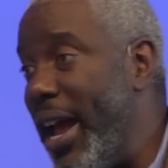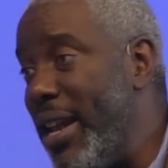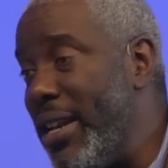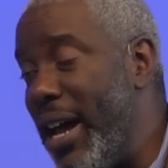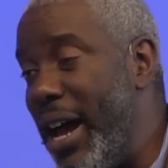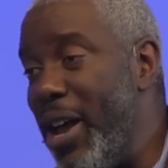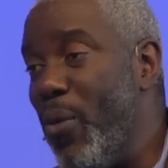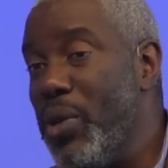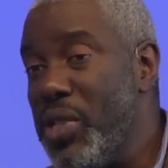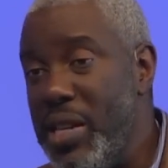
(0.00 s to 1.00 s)
and uh,
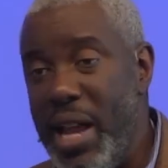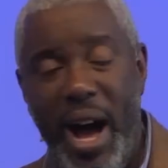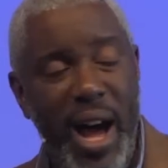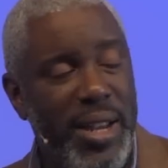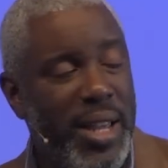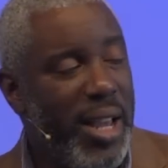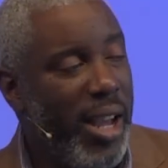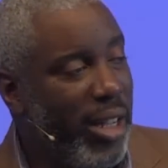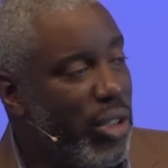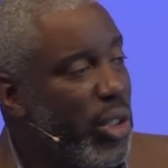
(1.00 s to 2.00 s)
it was not
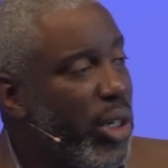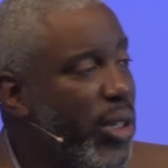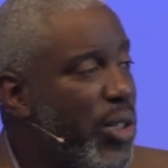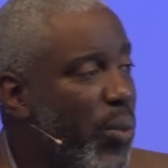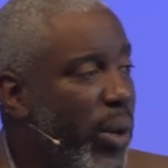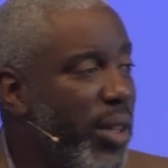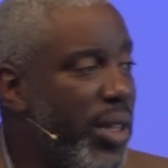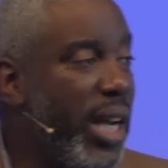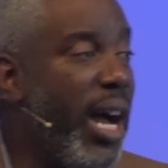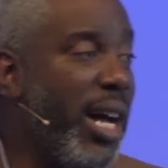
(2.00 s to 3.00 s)
a church where
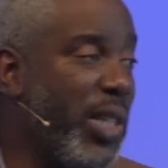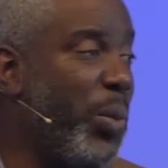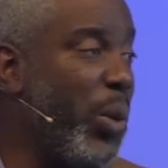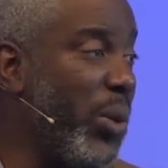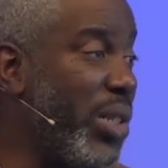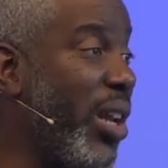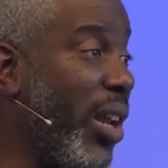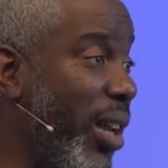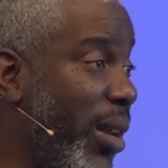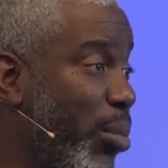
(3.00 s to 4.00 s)
the gospel was
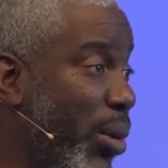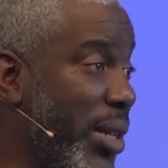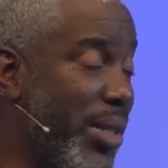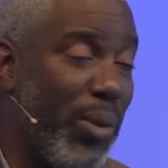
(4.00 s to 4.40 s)
clearly preached.